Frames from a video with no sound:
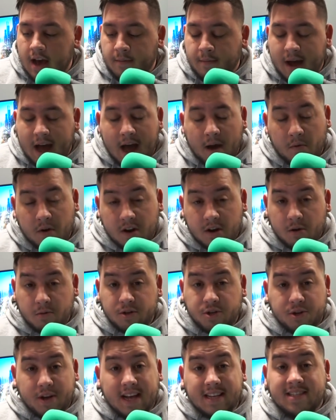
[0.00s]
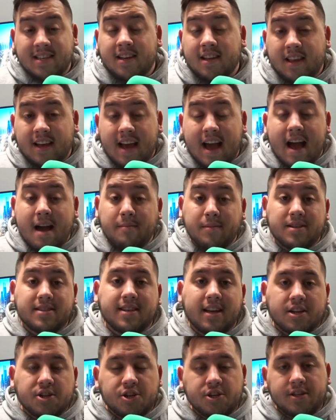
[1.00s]
um, I want to know what you guys think in the comment
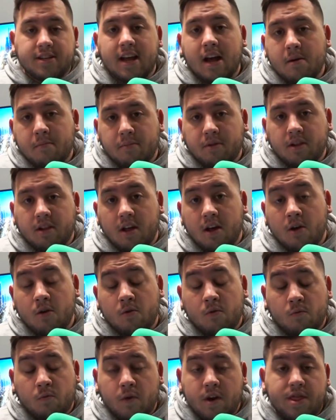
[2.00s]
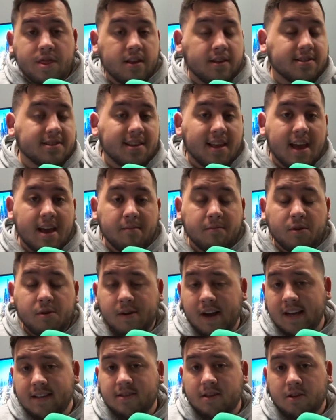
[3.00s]
section down below with the slam. You
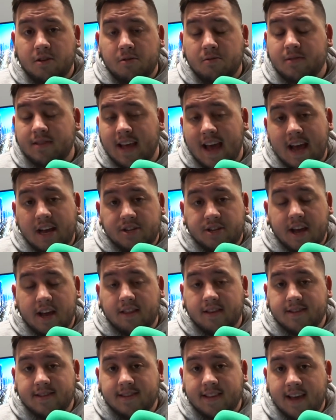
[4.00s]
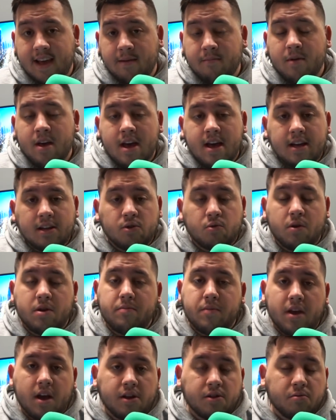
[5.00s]
guys could use the hashtag the slam.
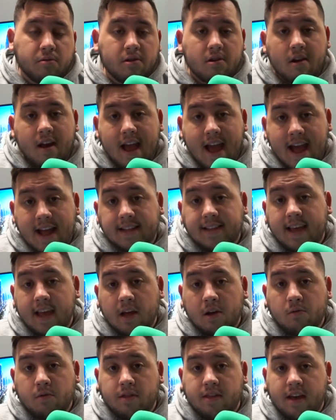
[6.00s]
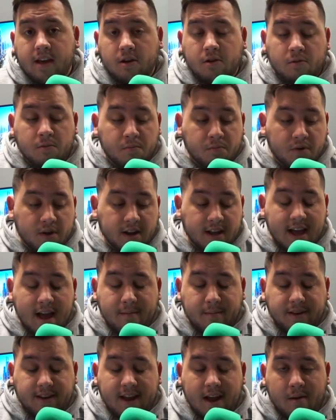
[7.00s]
Tweet me on Twitter at Tango with Tango. Put a
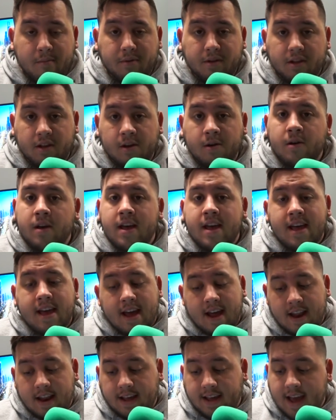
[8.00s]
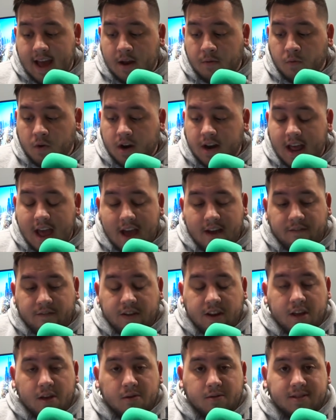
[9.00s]
comment down below. And again, we're gonna have
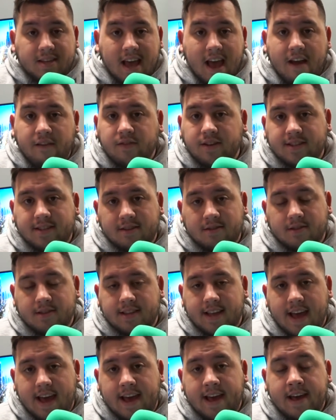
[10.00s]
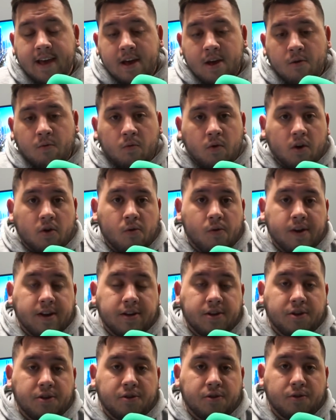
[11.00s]
videos every single day. We're
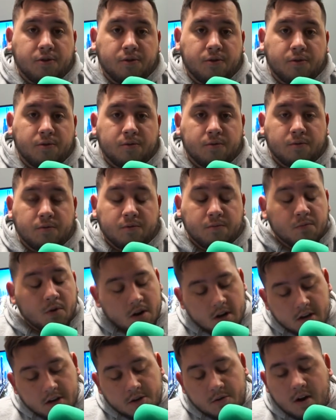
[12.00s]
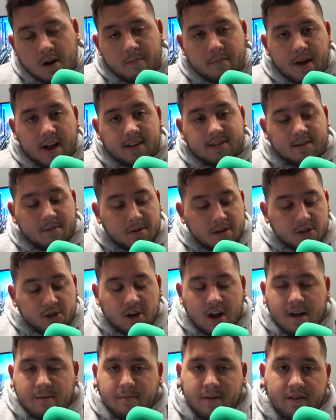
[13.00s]
going to we're gonna do our best. I'm gonna
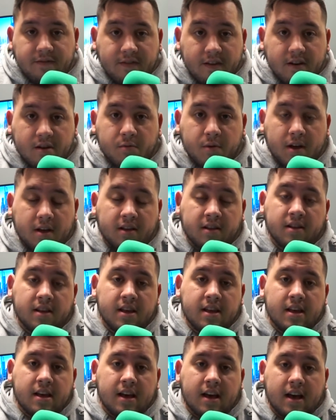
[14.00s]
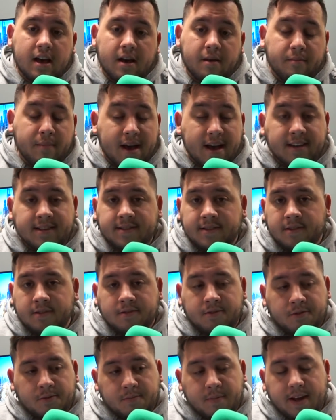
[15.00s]
try my very well uh, best
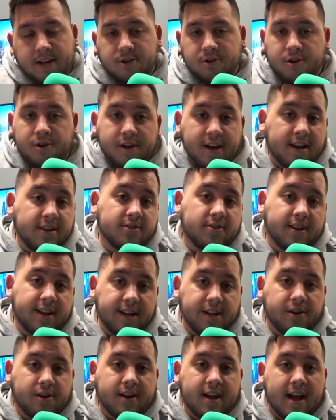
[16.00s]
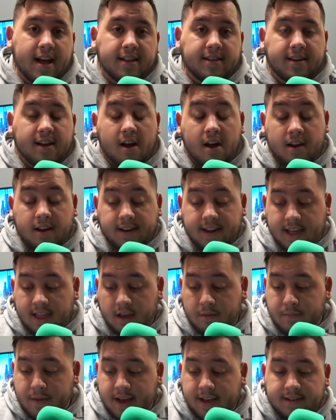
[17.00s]
to make sure you guys are getting your content on a
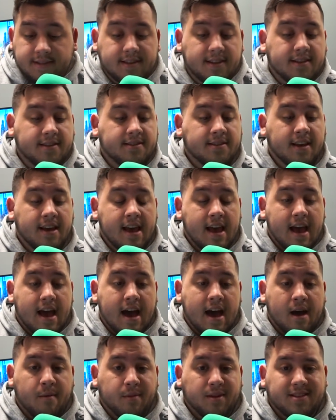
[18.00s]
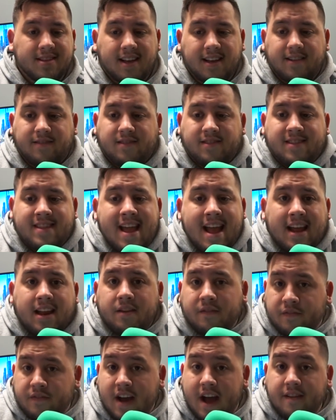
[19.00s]
daily basis. Um, it's like
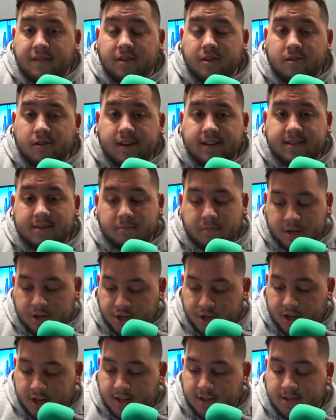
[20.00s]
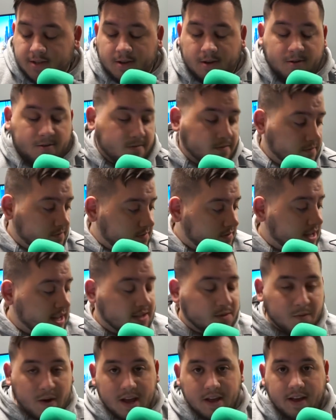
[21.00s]
negative five degrees in Michigan, so
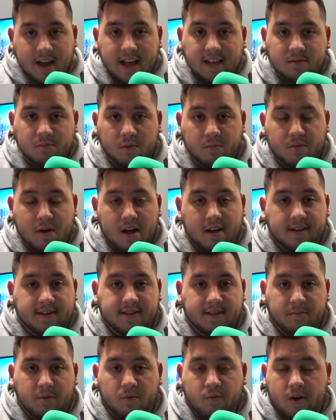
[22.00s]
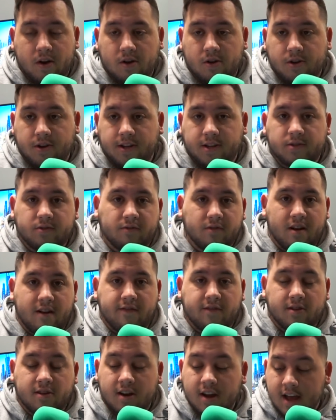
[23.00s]
that's why you guys will probably see me wear hoodies
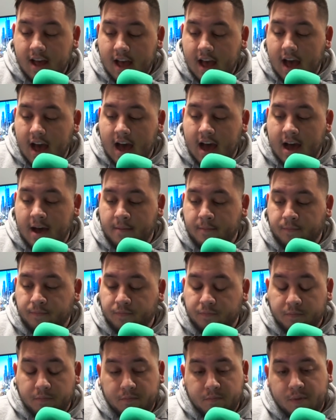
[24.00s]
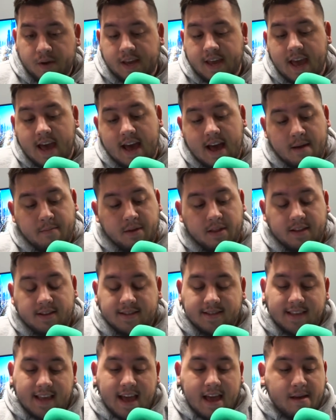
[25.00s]
forever. Um, but yeah, I mean the
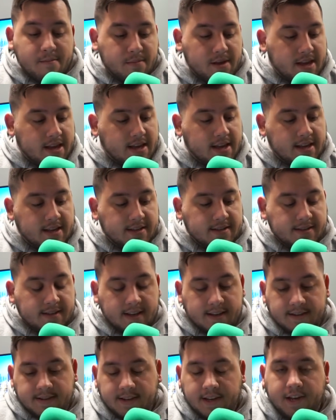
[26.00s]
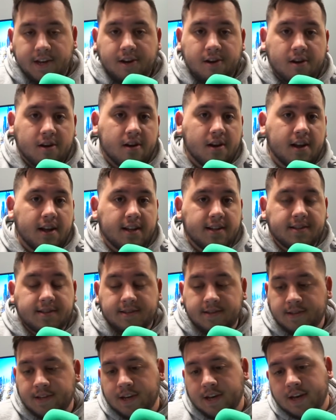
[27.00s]
slam is is here.
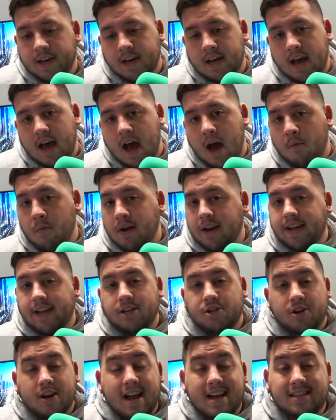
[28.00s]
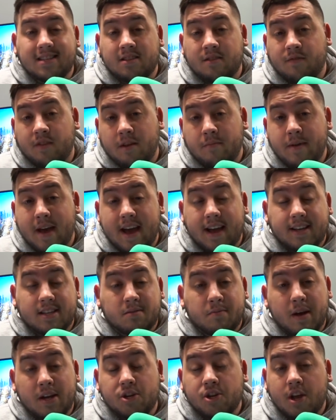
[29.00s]
It's I want to get your guys' feedback,
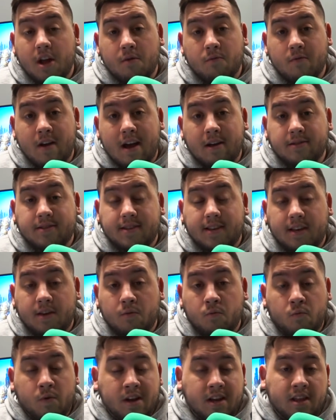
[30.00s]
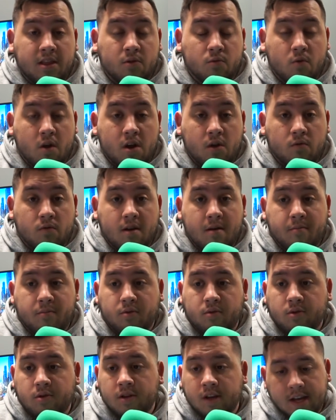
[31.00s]
especially on Rousey winning the Royal
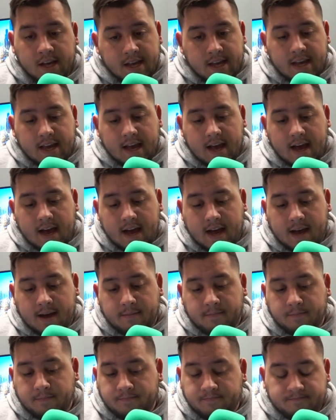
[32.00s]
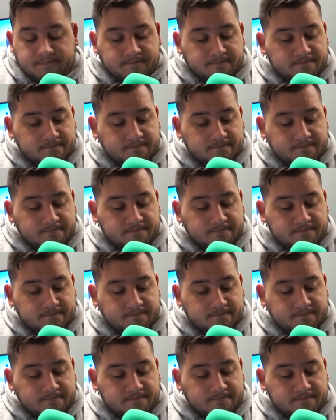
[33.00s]
Rumble. Um,